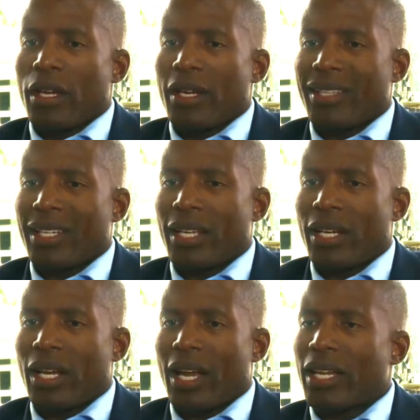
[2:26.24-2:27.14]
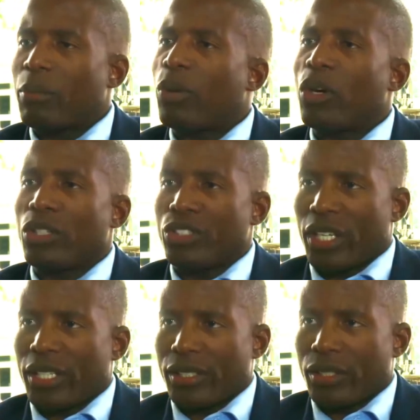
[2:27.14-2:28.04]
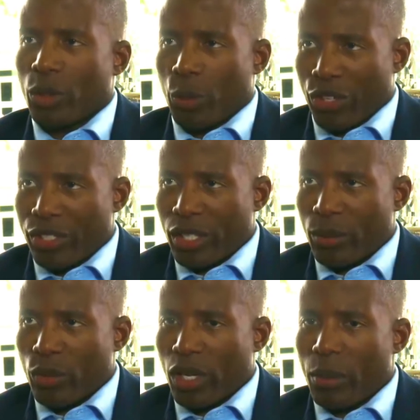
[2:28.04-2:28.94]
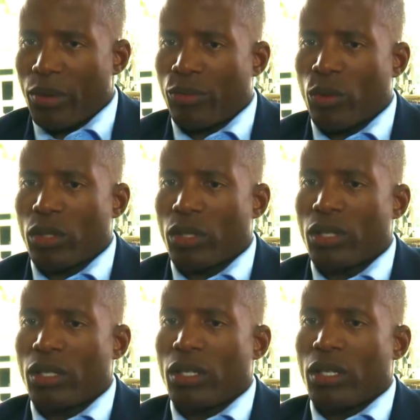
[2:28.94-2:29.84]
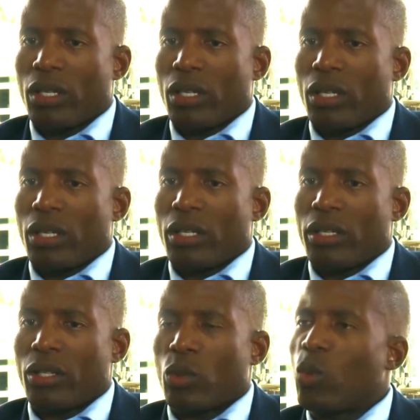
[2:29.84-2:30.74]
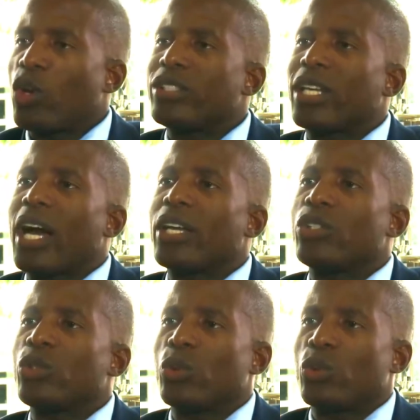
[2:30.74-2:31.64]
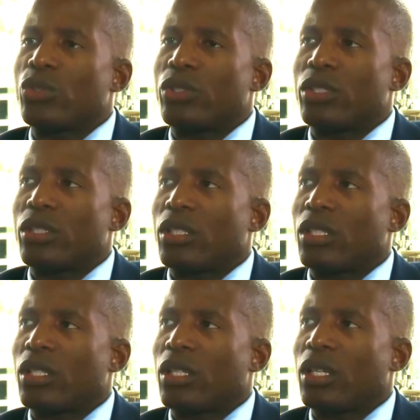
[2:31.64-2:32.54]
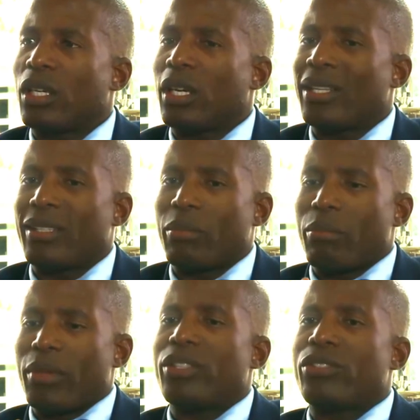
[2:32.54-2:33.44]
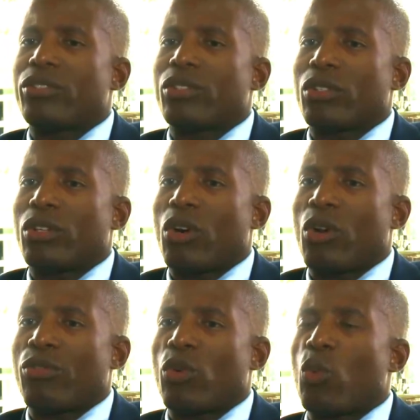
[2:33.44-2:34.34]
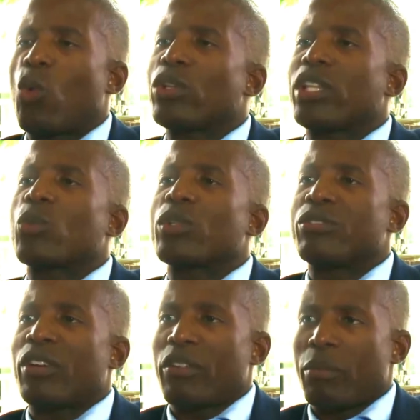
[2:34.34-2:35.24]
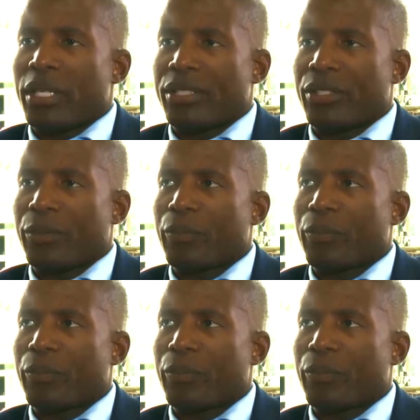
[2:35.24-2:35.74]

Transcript: In the letter, I apologized to President Mugabe for the words I used in the midst of a war that was very messy.